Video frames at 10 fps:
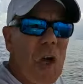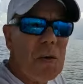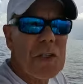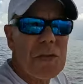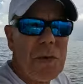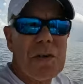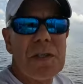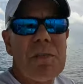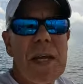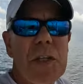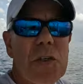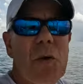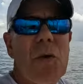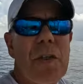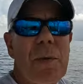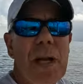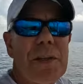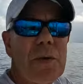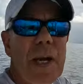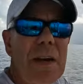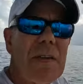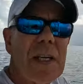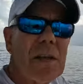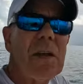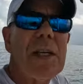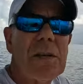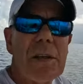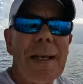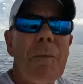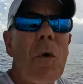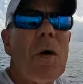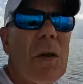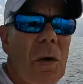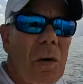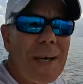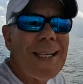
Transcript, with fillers: notice first to make sure that we're not doing anything illegal, immoral, or